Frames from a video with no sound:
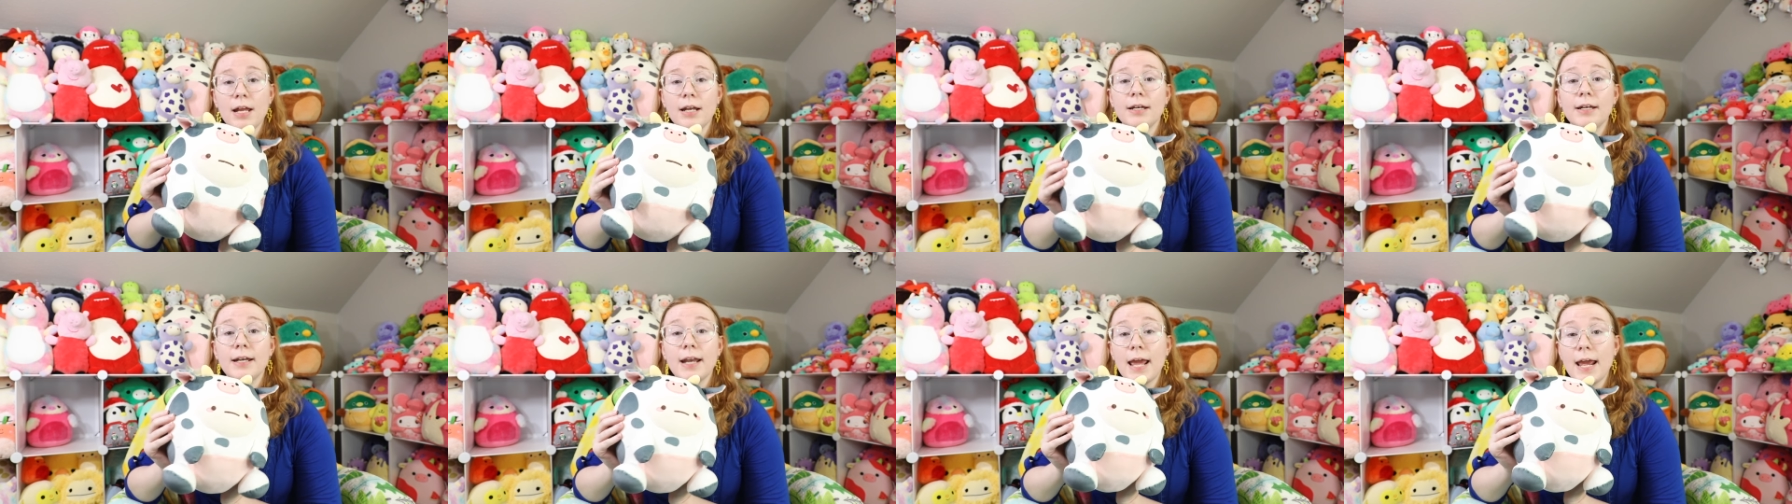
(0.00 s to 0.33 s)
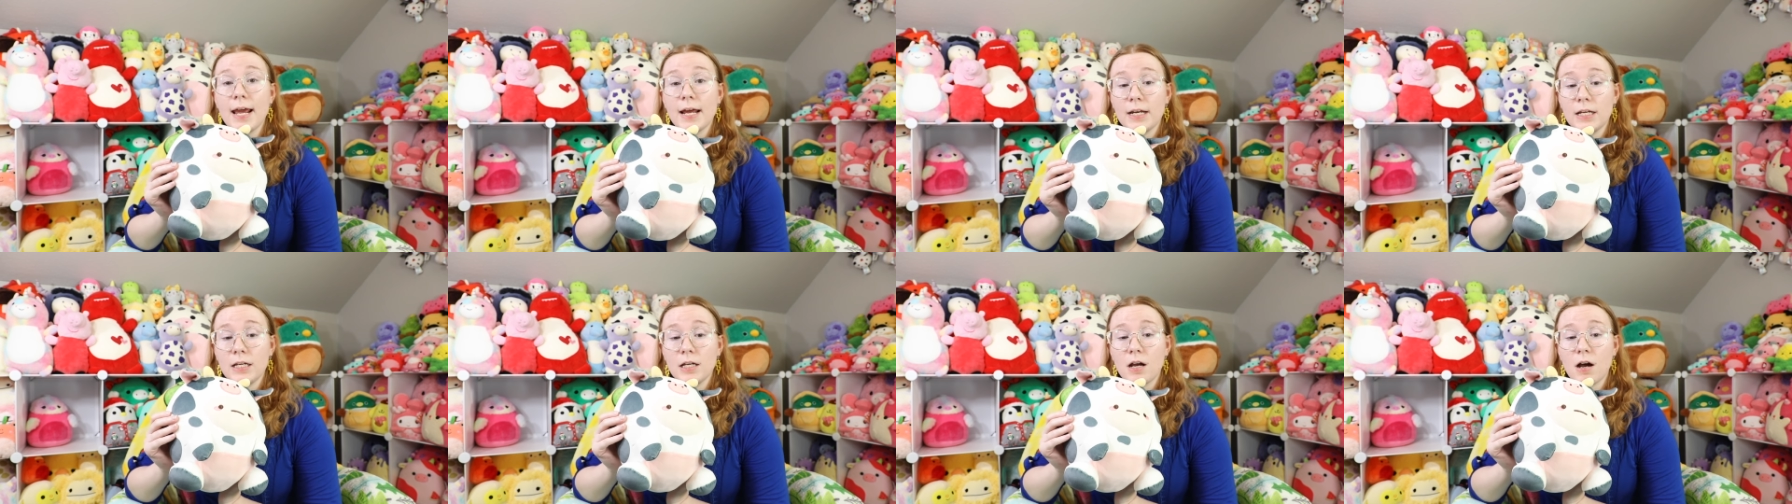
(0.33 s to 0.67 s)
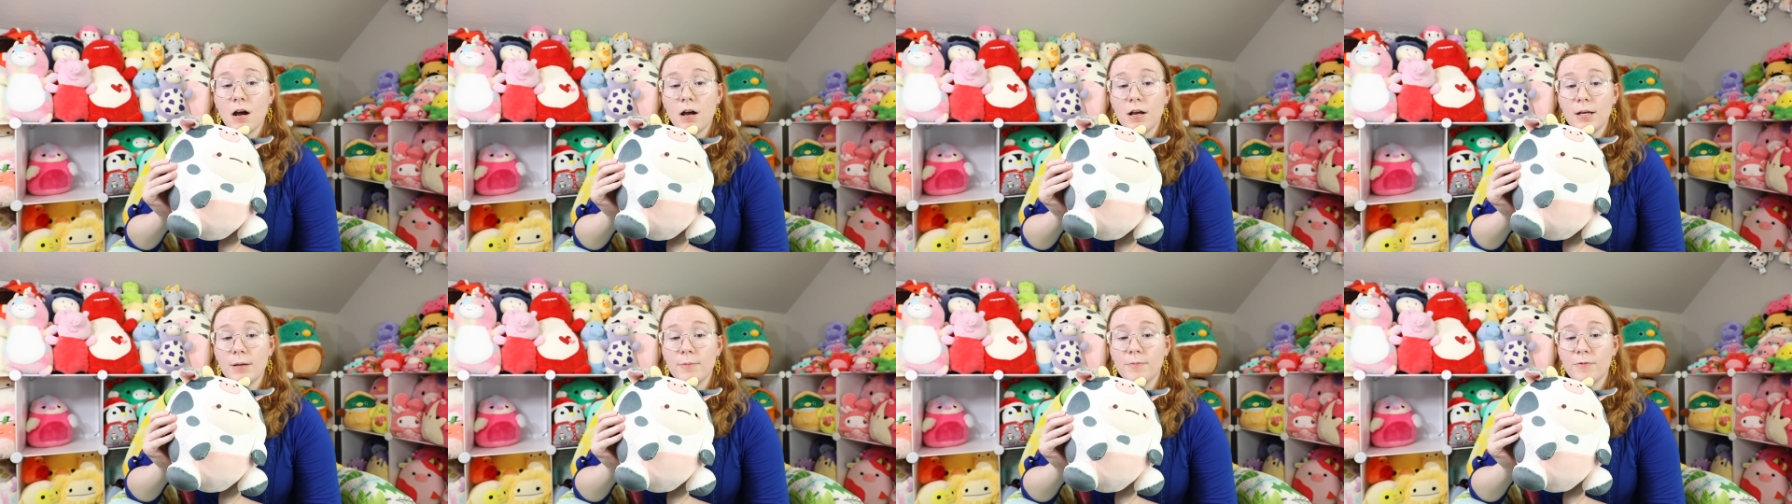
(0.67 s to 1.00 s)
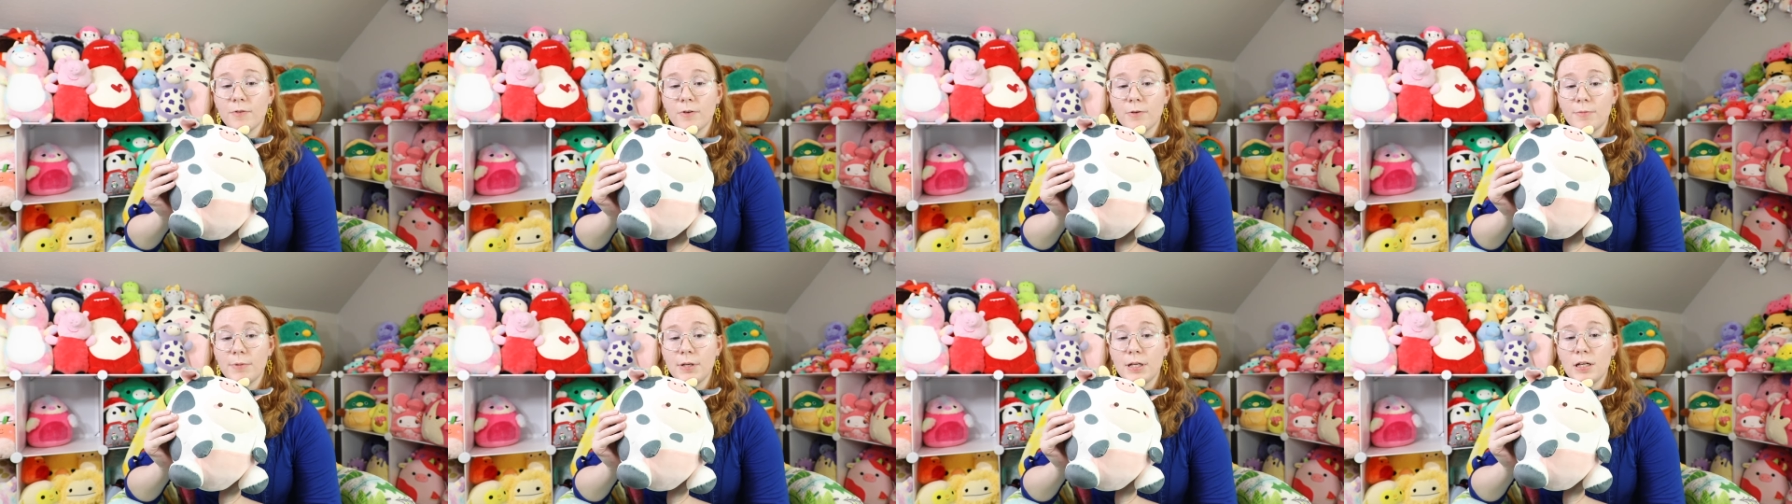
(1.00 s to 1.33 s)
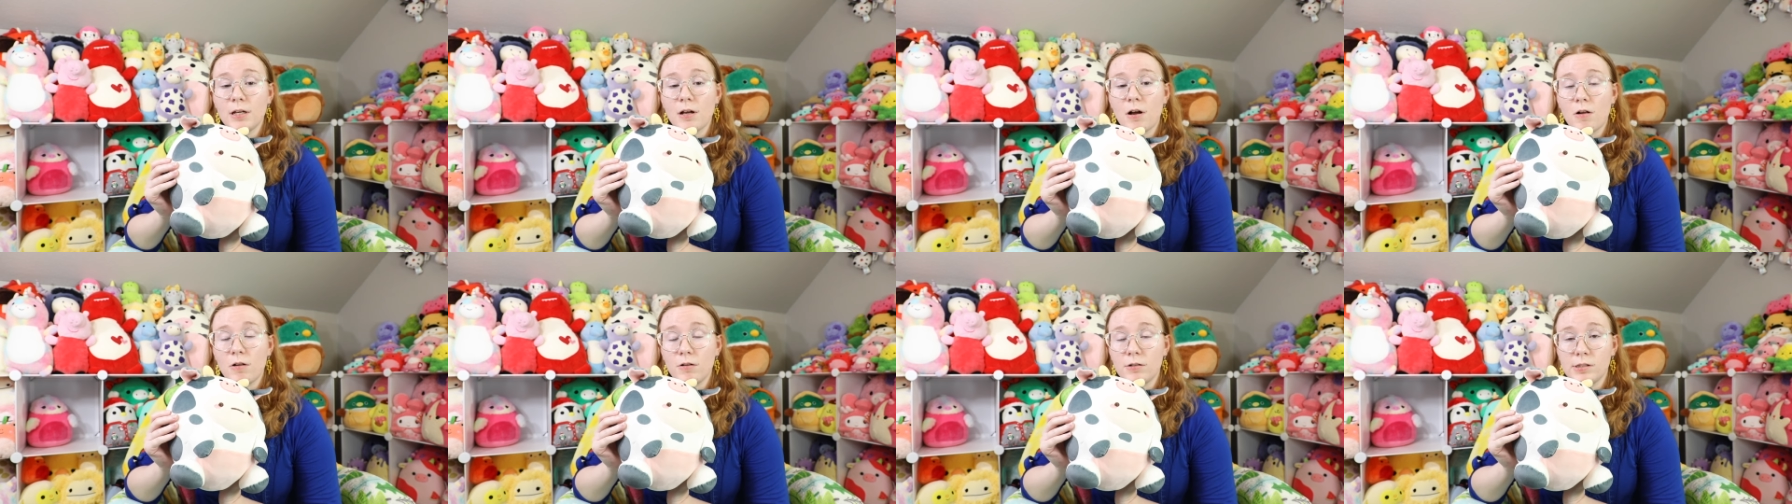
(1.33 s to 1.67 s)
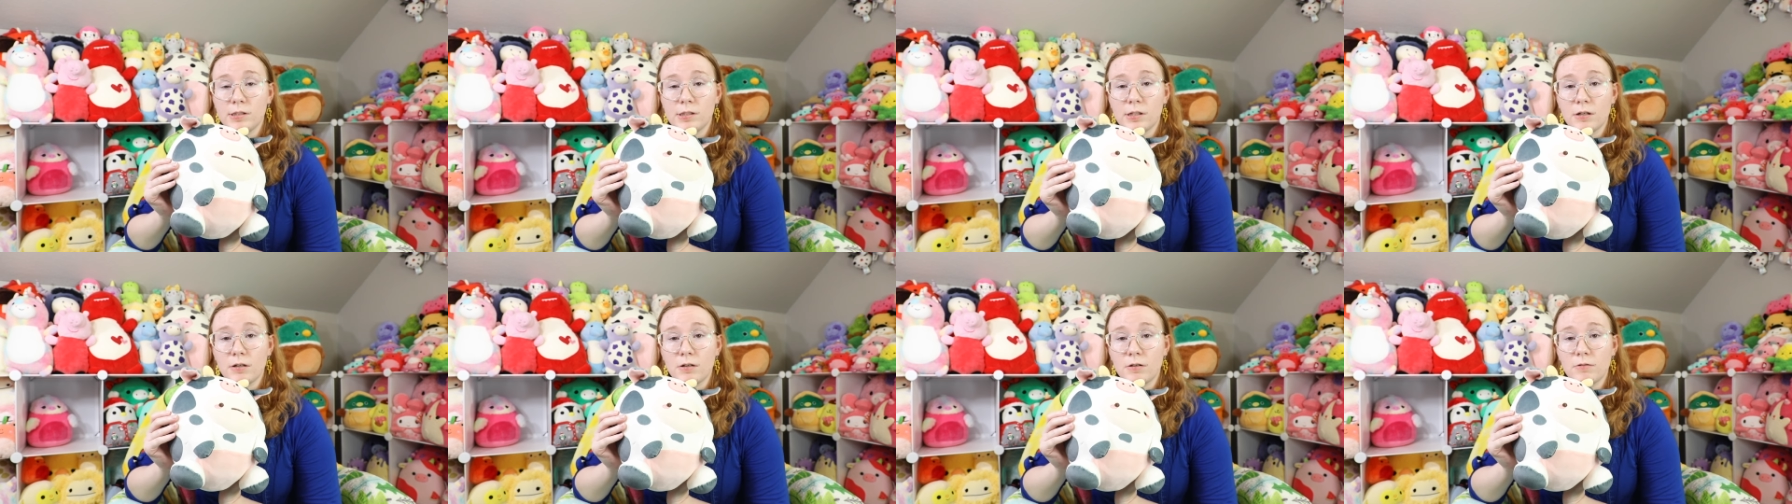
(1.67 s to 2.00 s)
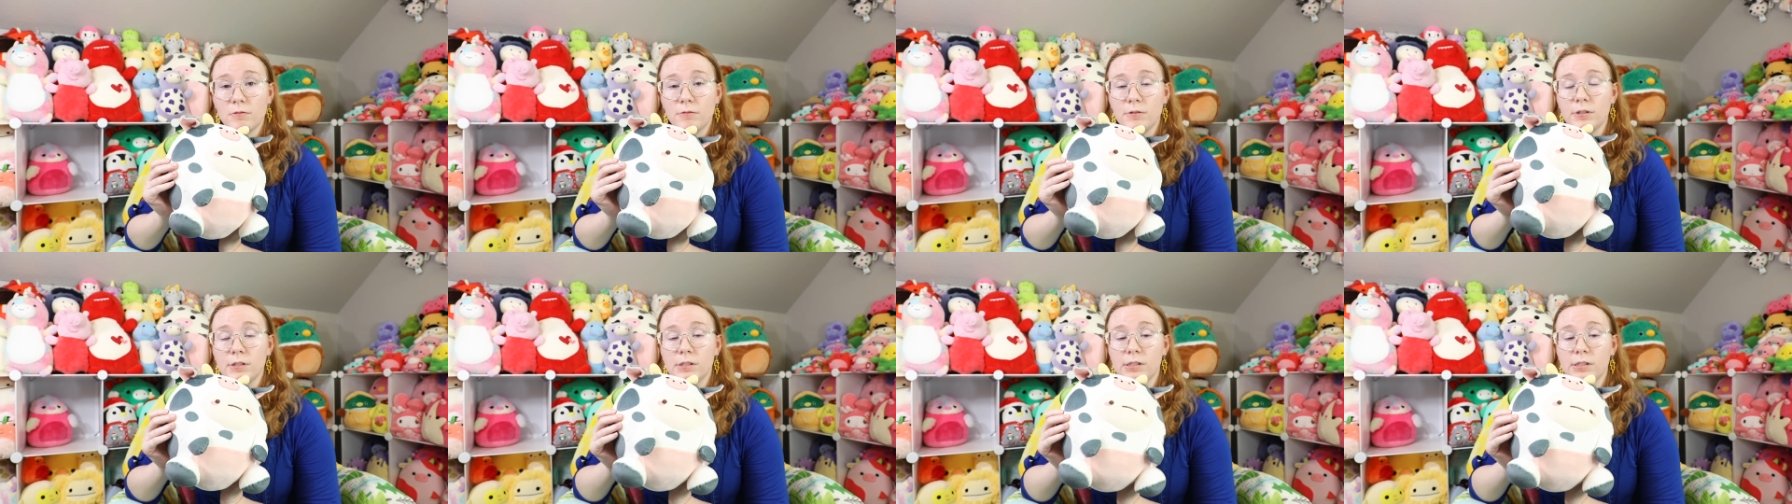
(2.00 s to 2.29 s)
Nanny got him for me also.